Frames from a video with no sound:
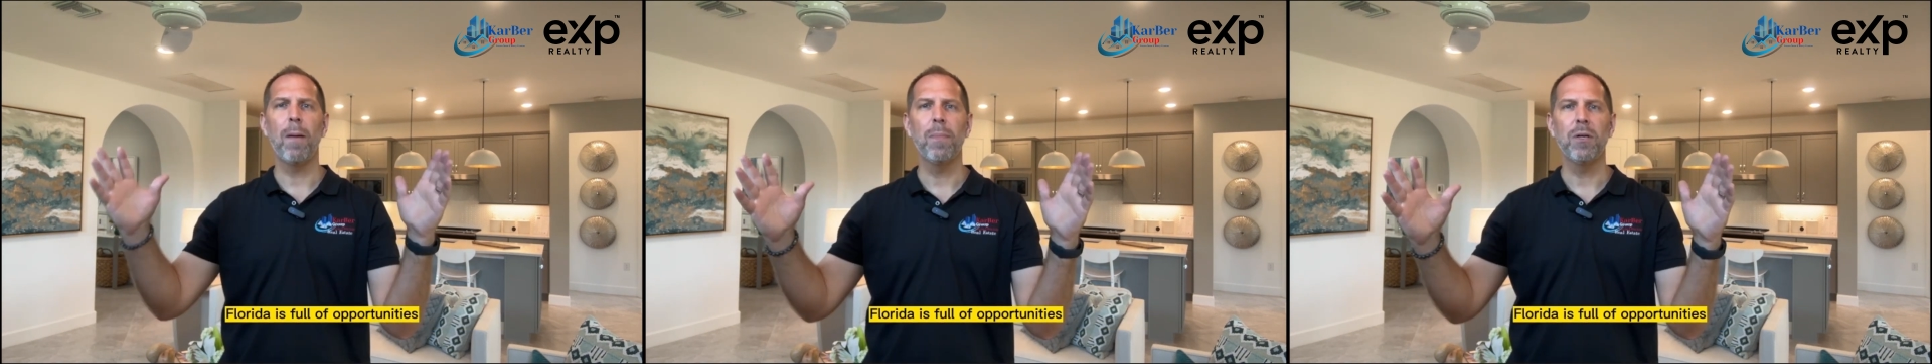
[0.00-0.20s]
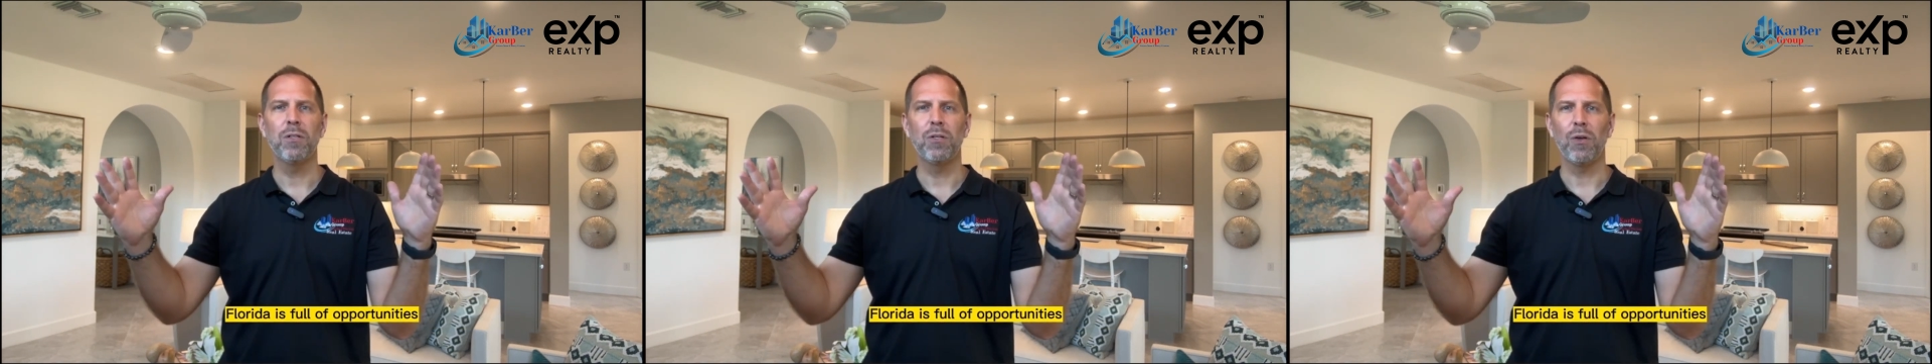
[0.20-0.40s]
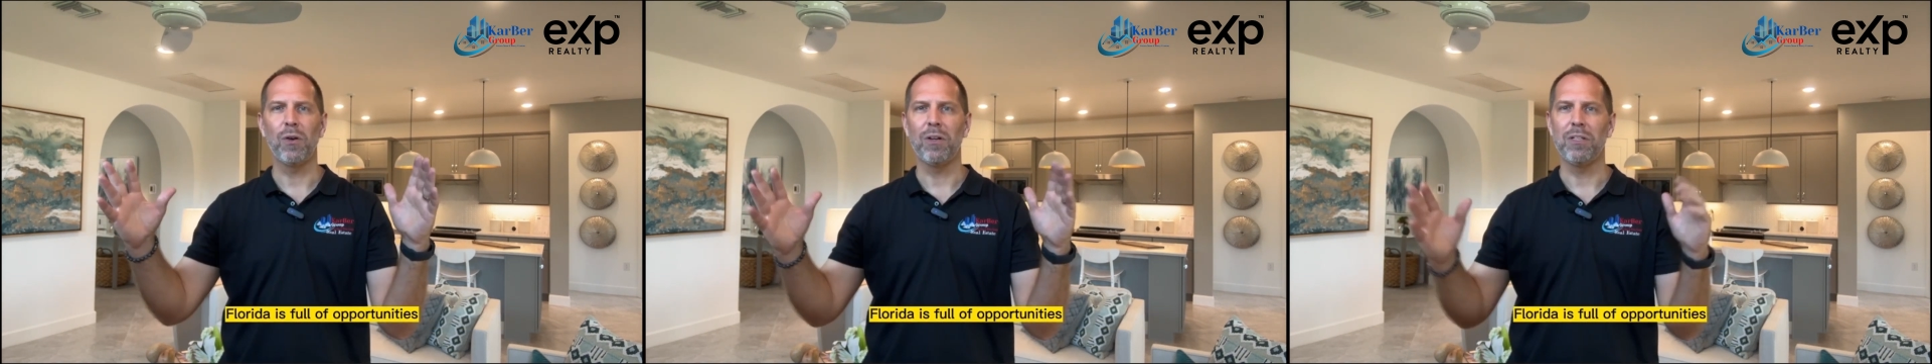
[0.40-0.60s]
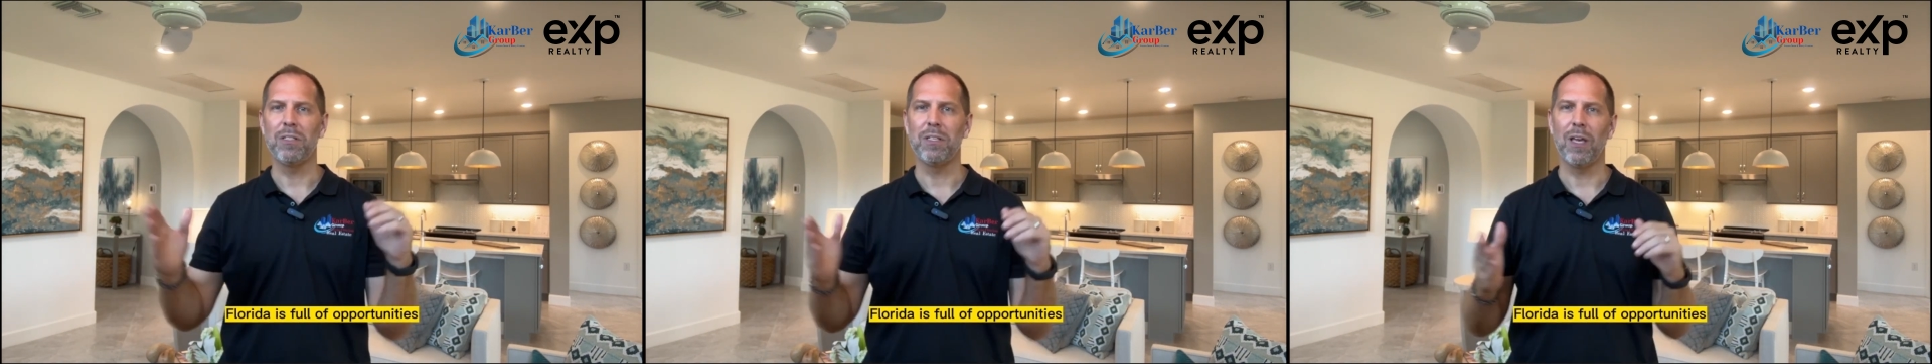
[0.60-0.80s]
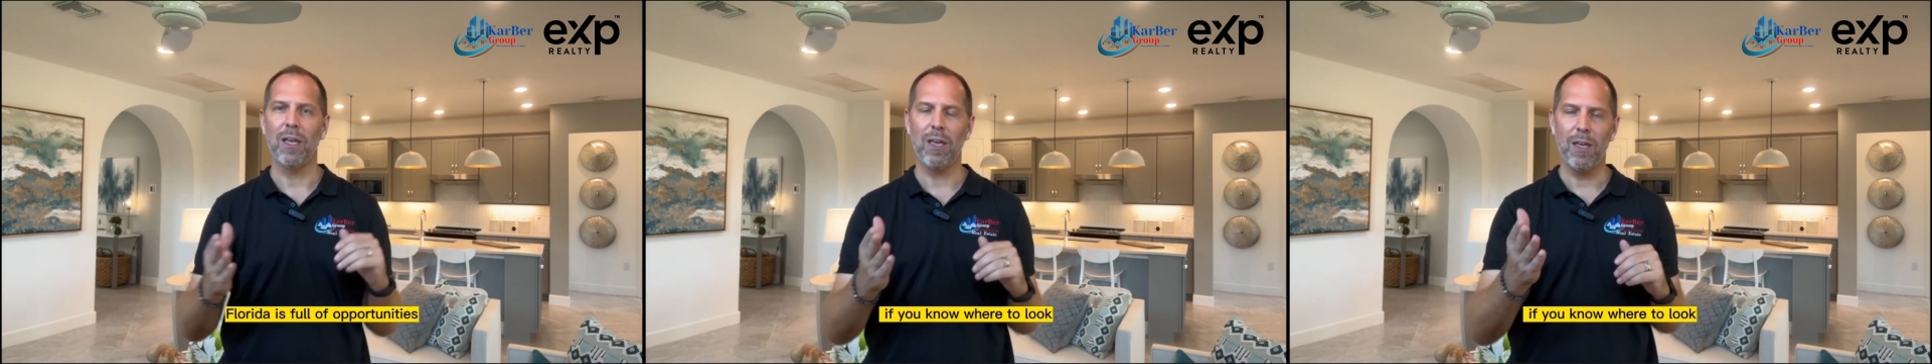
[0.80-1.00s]

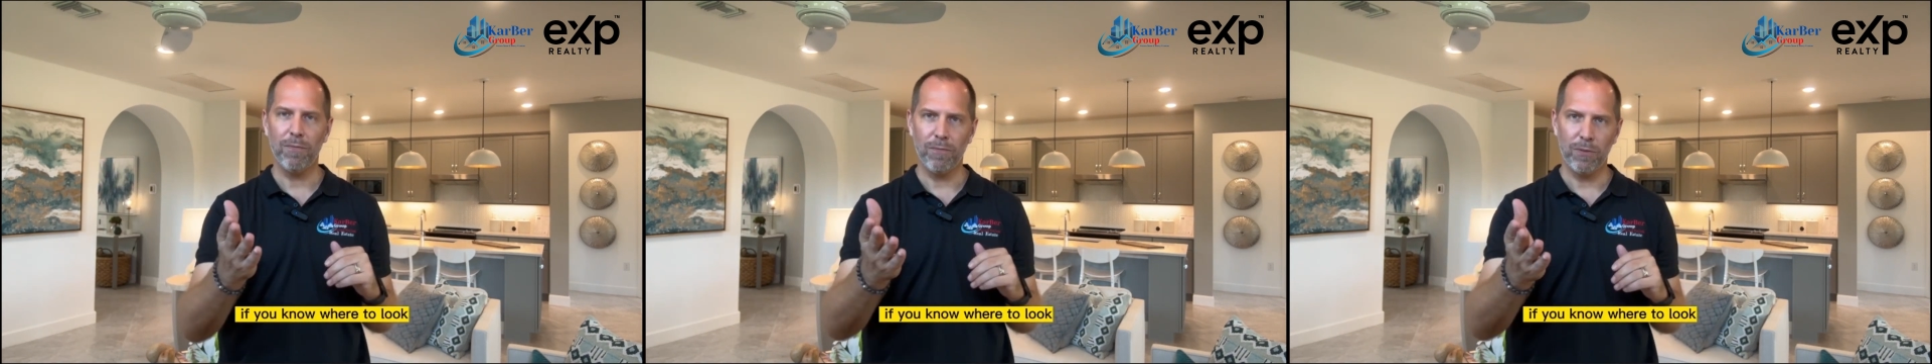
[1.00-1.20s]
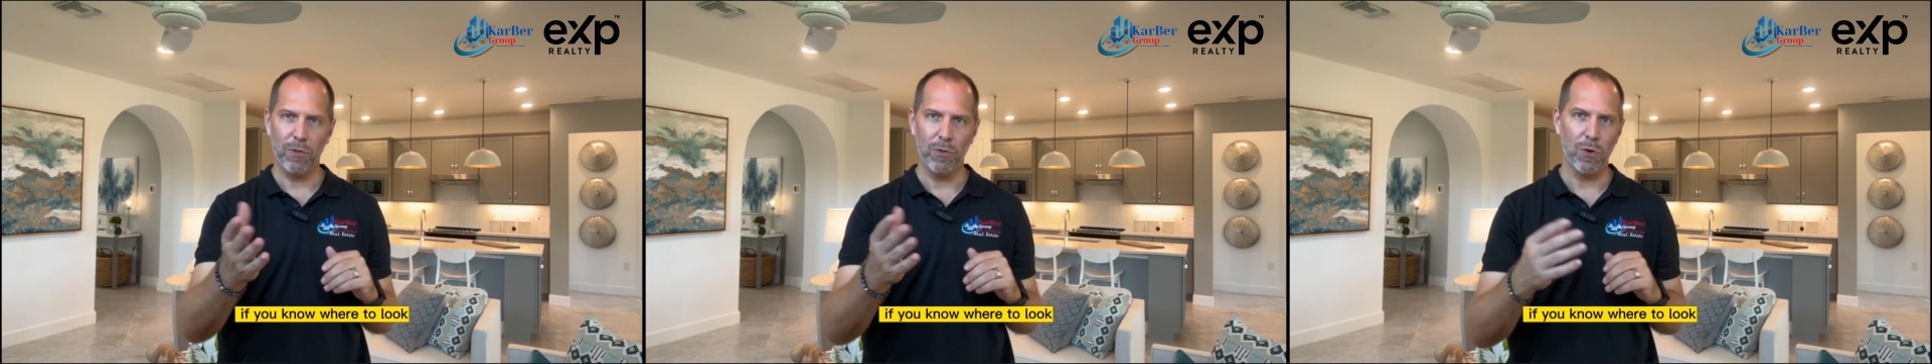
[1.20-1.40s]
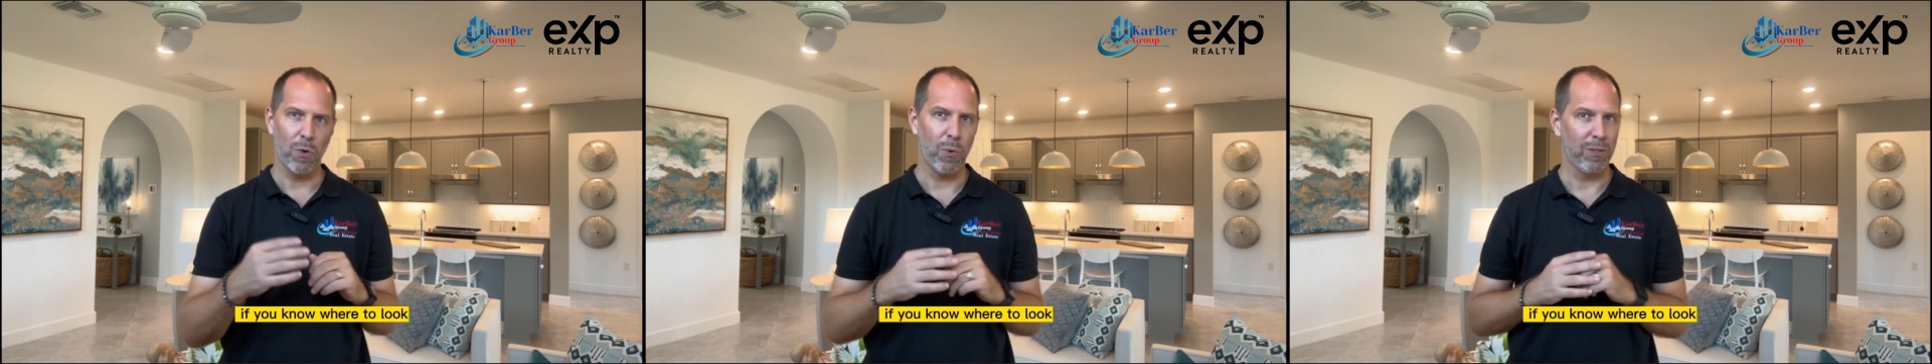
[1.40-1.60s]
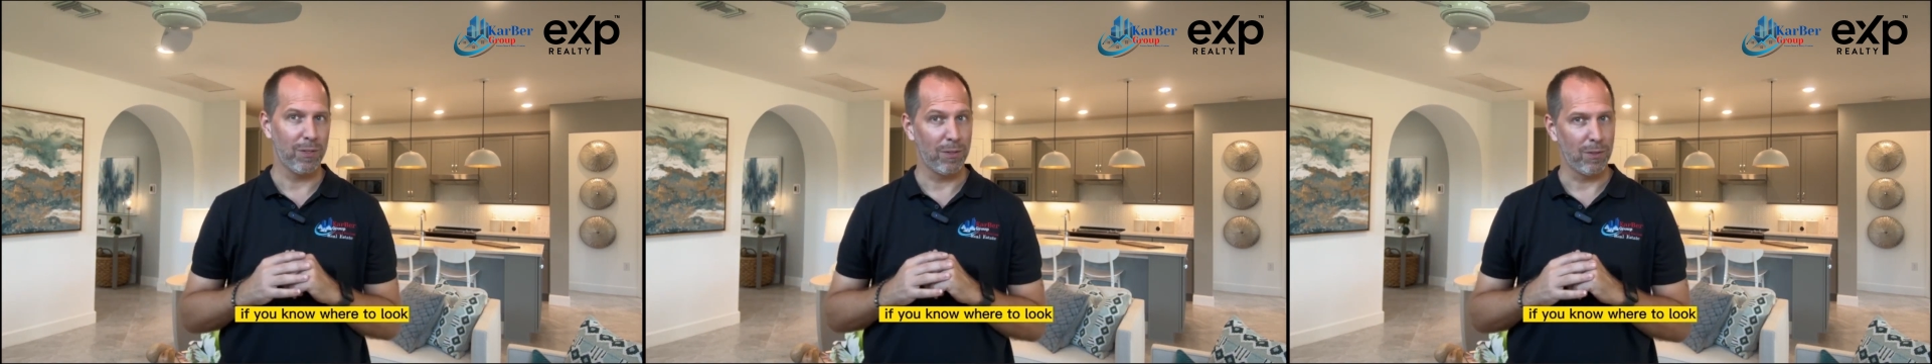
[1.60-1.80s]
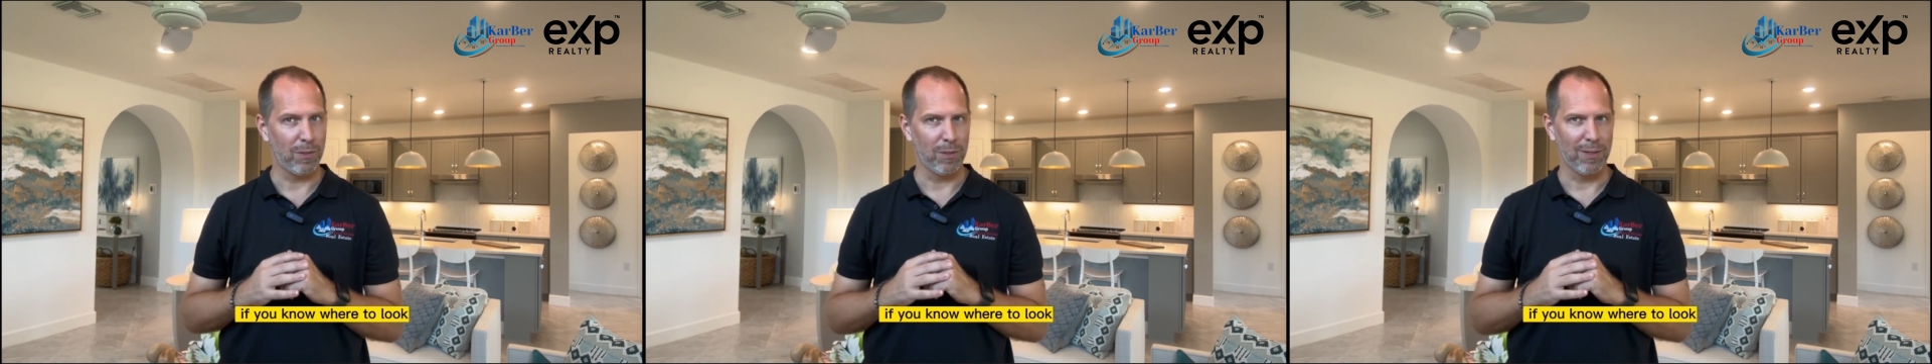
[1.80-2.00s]
opportunities if you know where
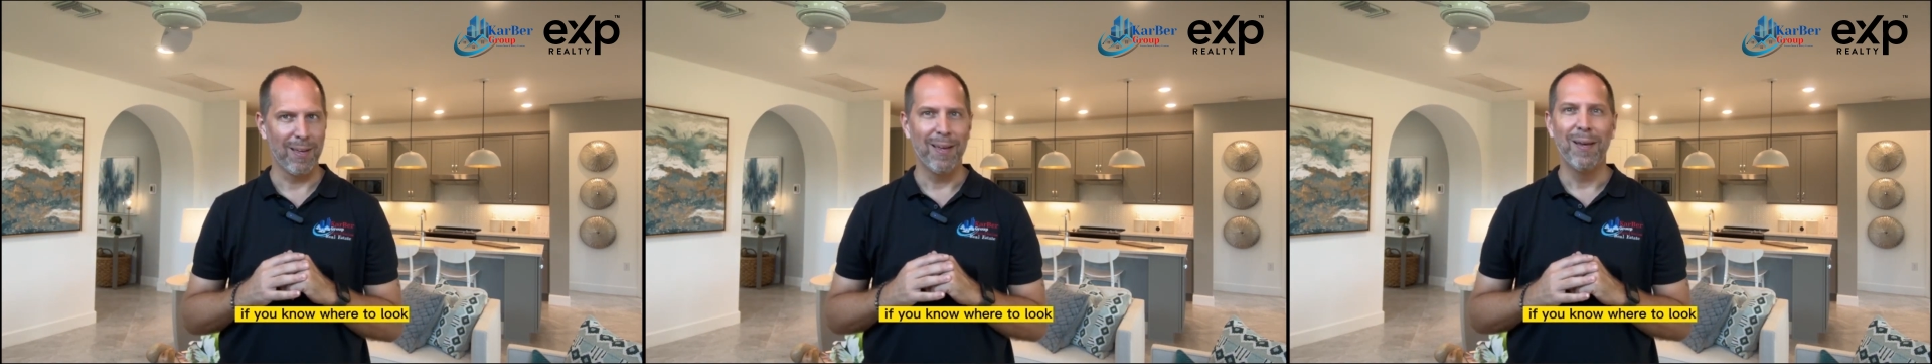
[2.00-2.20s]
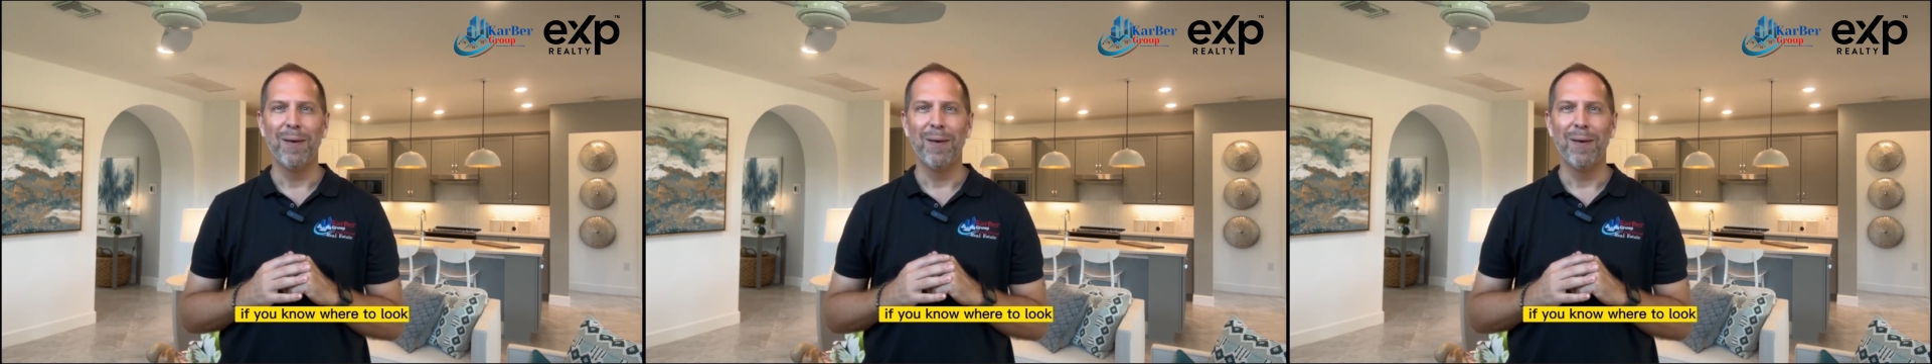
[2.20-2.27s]
to look,